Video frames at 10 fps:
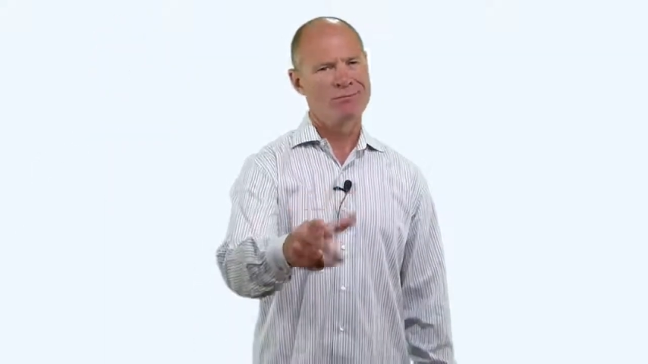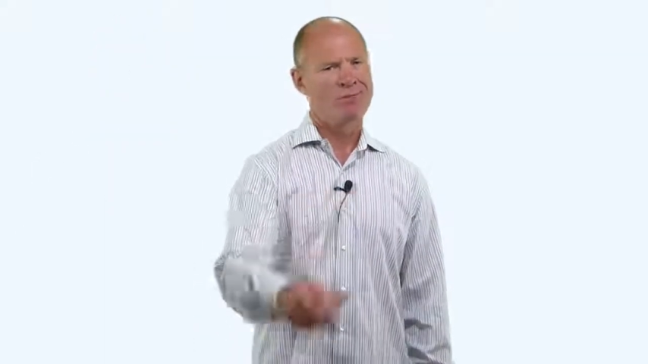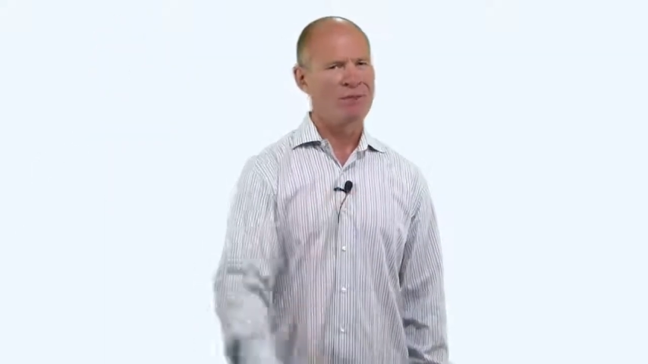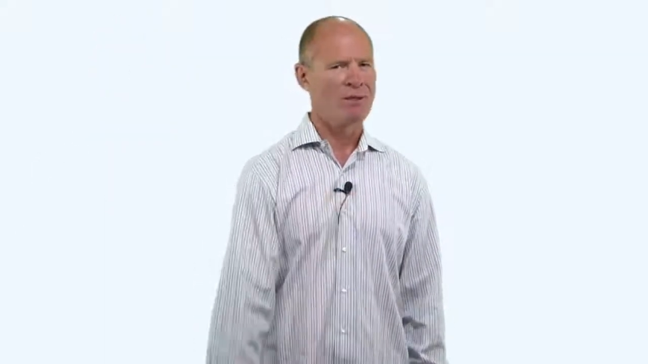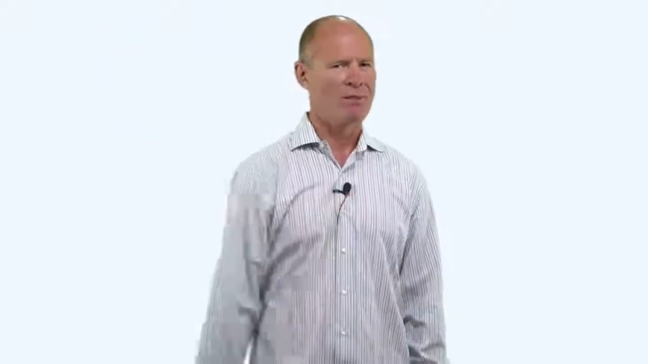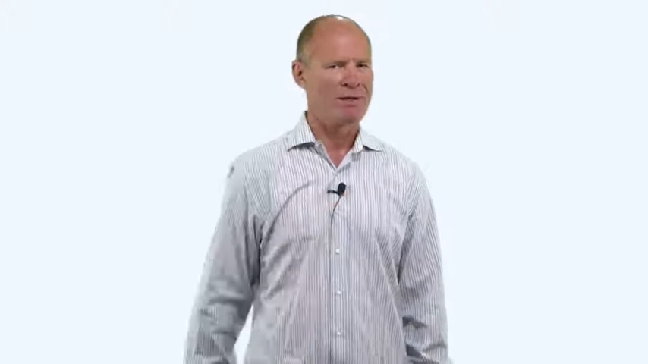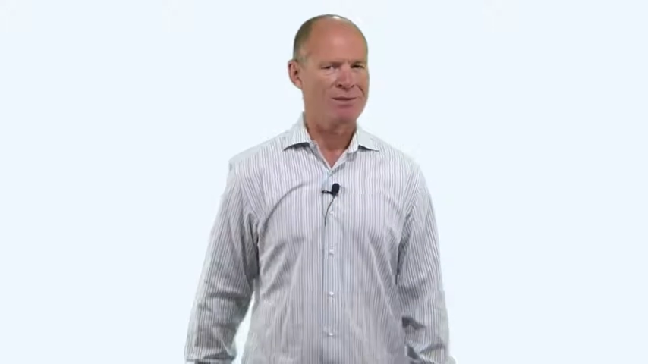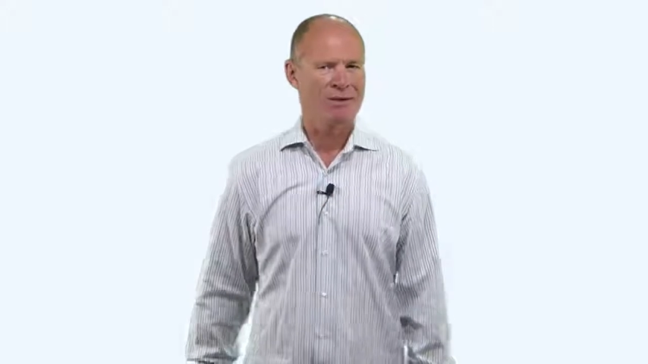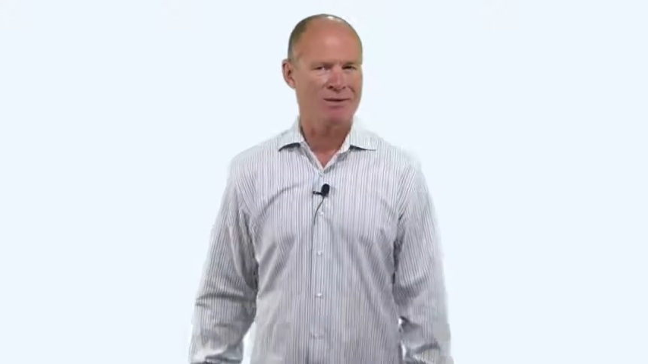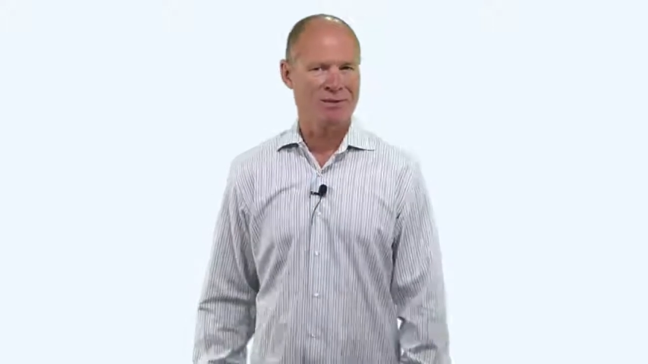pick the
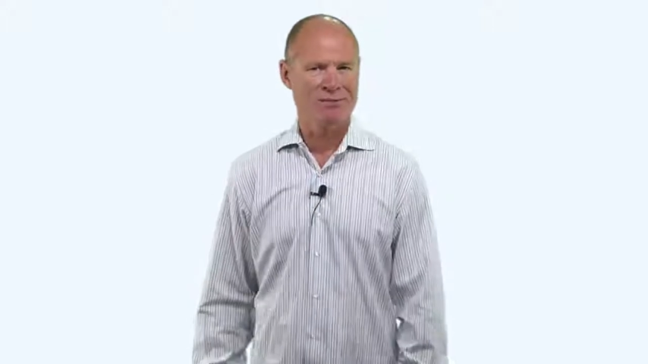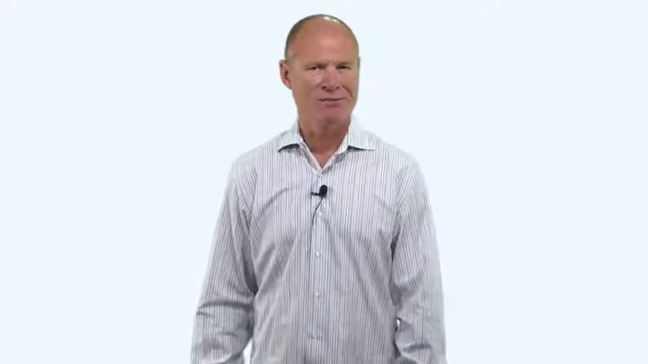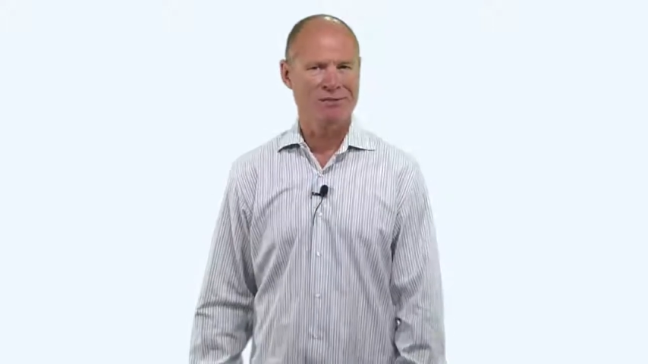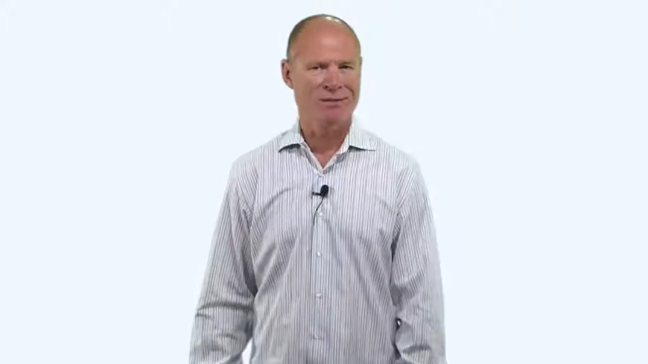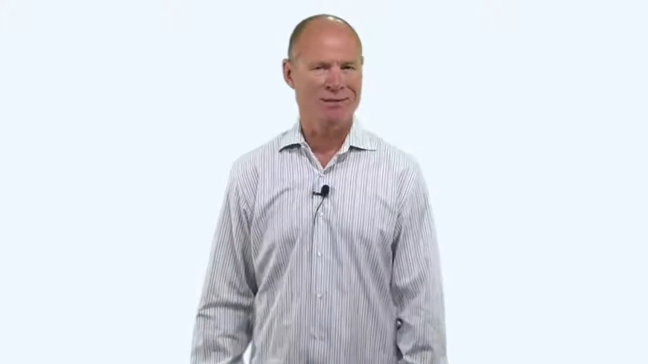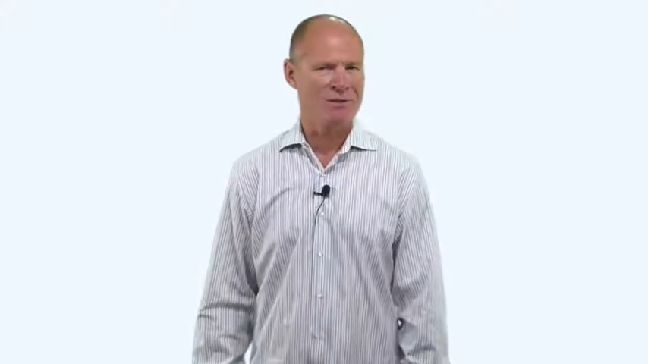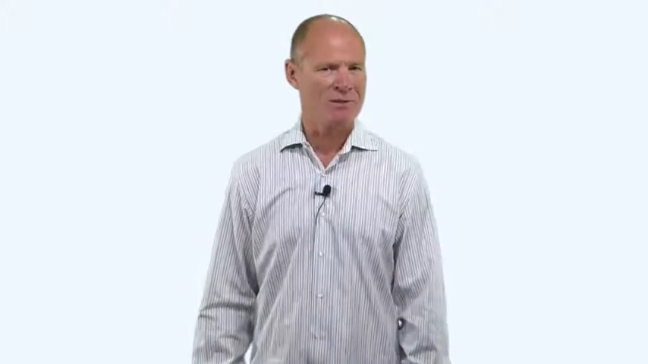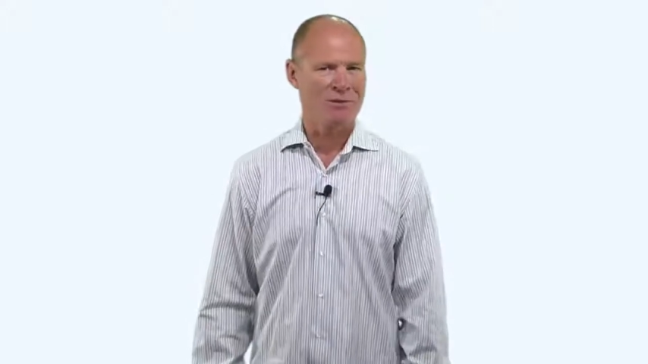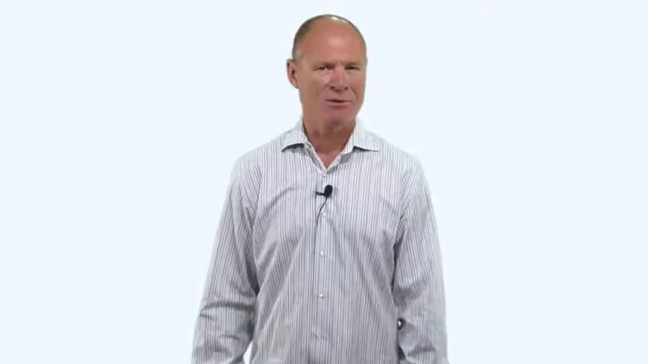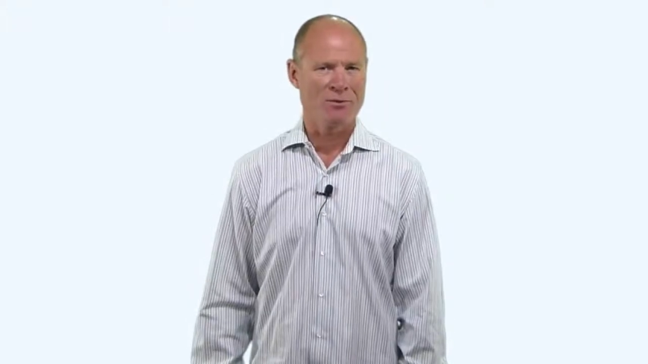best answer, not
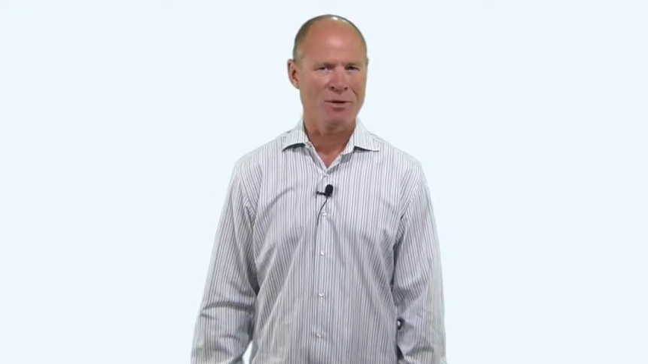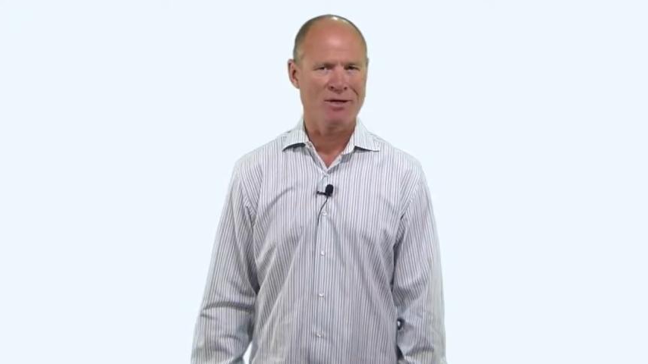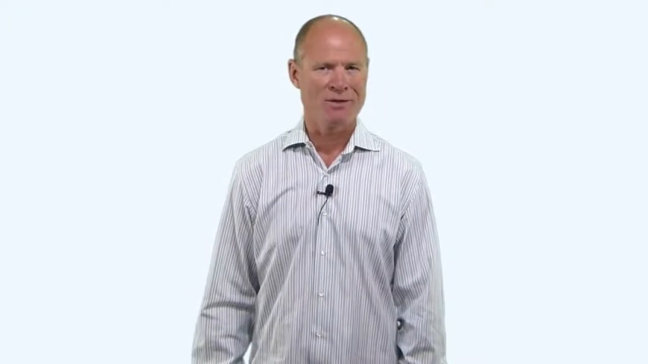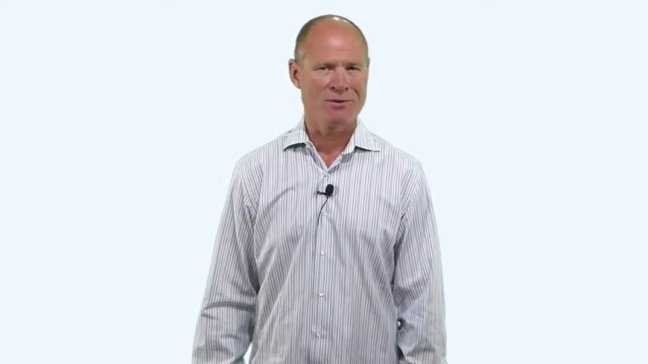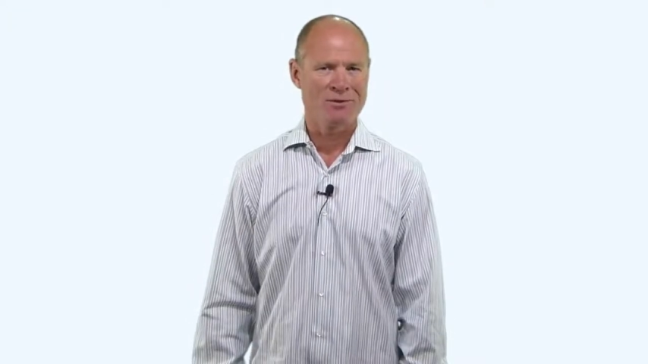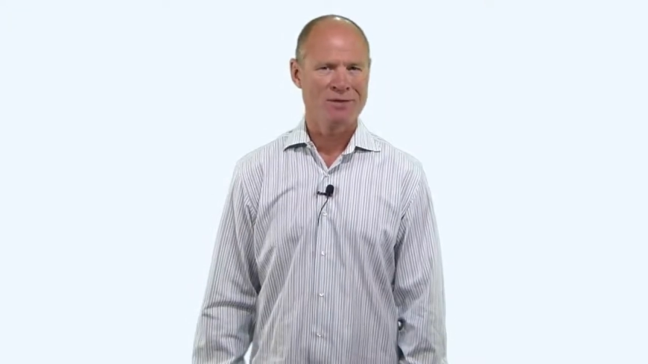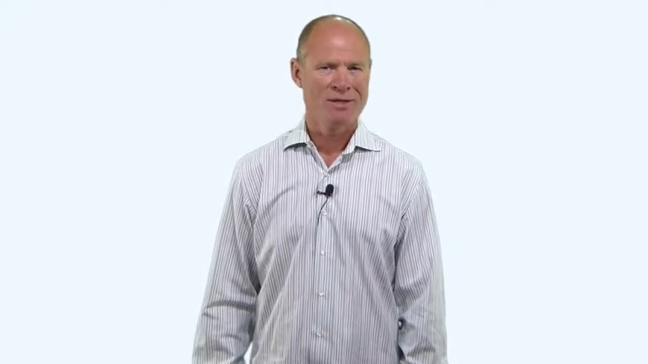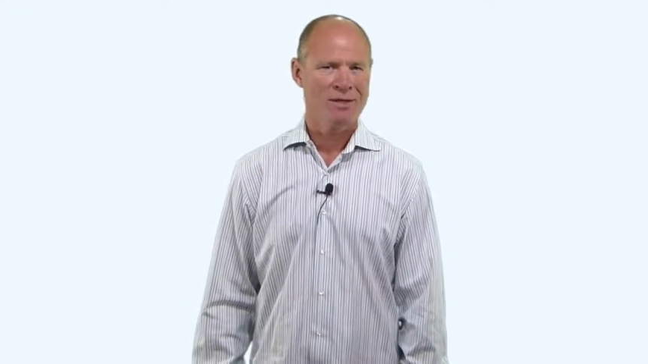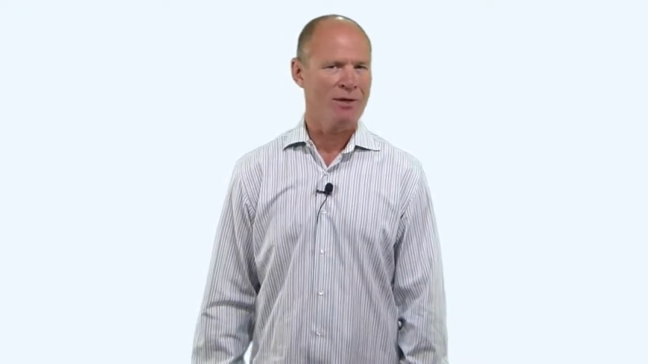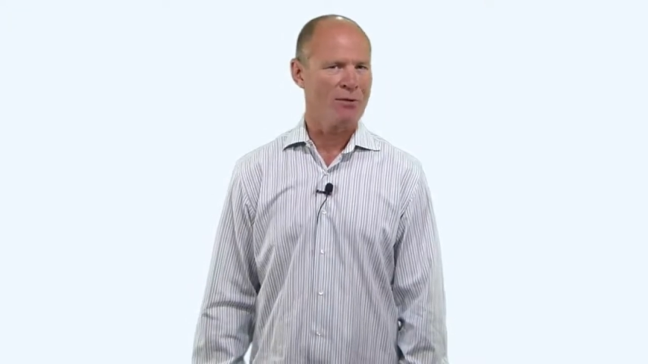necessarily the right answer.
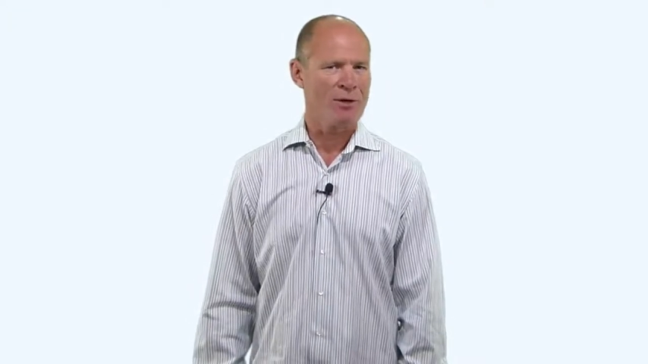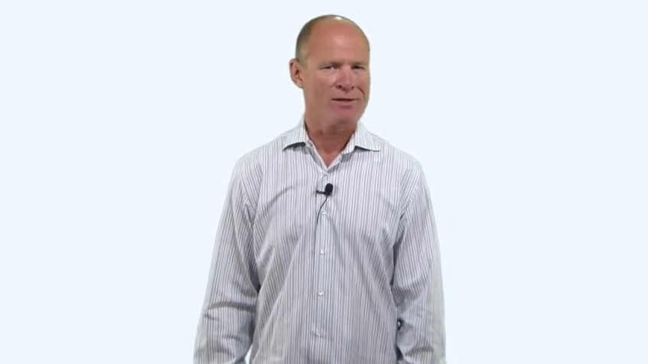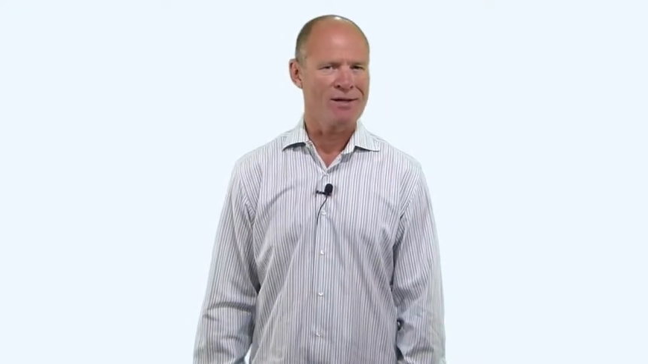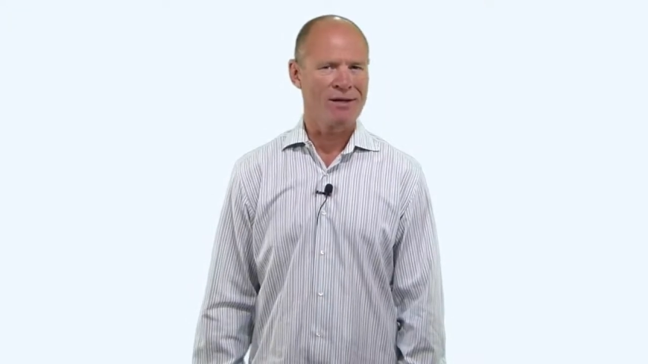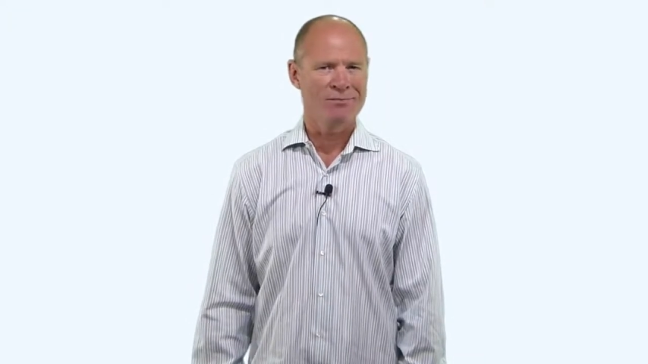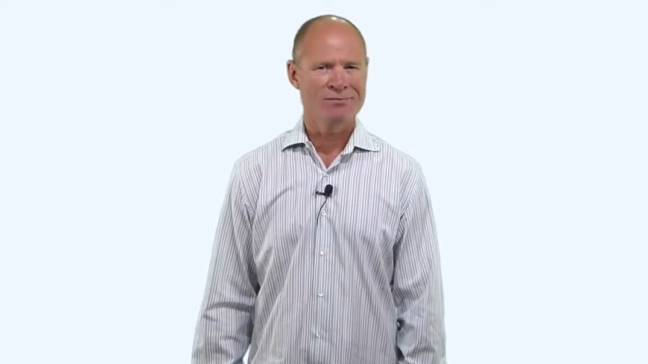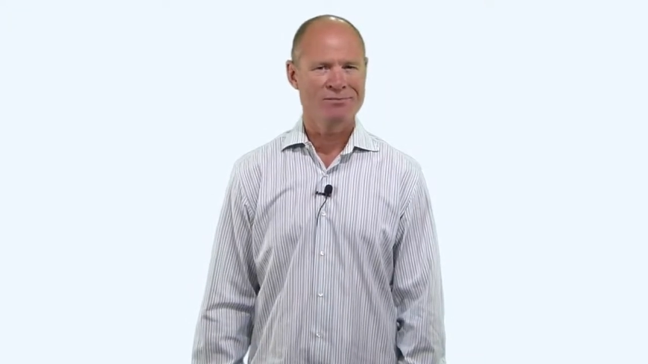Have a great day.